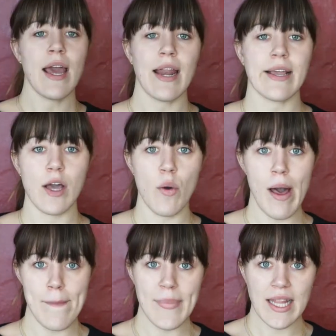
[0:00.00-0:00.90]
and I go
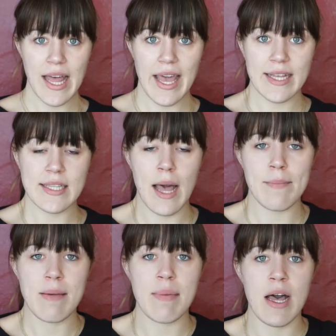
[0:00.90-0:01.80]
up my legs, up
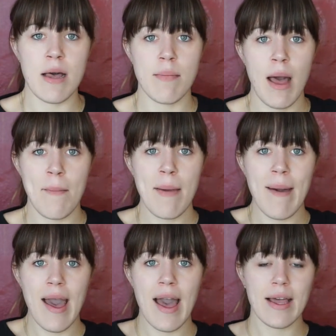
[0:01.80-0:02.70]
my bum, up my
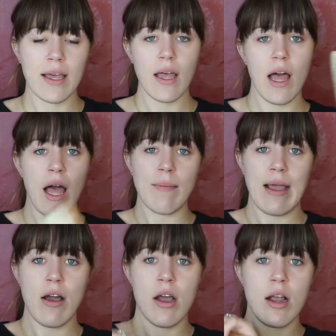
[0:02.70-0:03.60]
back, up my
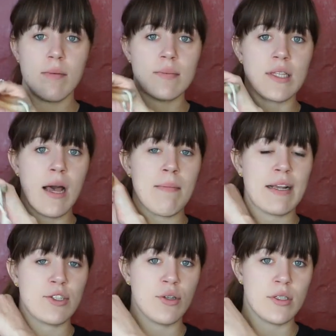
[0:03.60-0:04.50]
arms, up my
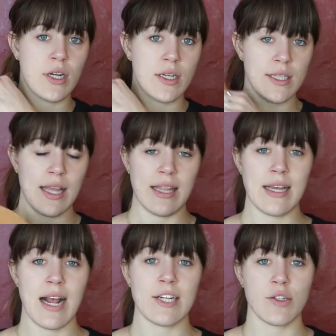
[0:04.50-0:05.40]
shoulders, and
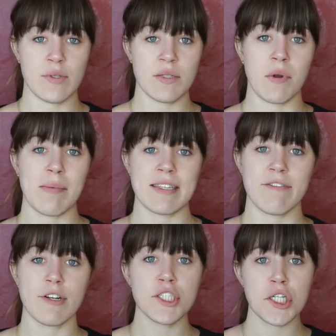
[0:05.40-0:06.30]
then I don't really worry about the
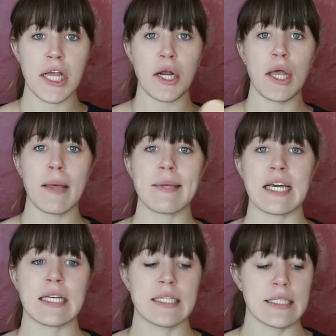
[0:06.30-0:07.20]
frontal area
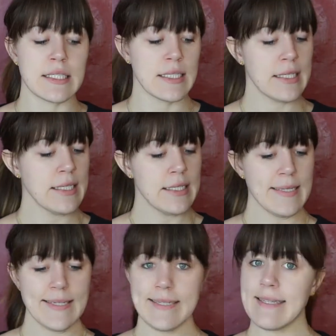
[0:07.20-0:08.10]
because
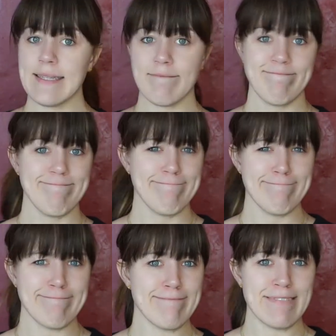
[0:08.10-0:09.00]

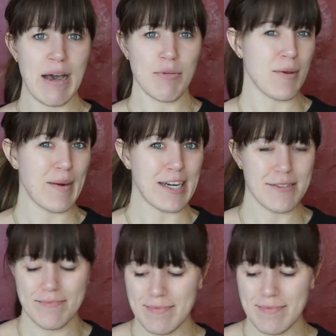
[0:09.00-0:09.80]
that would be weird.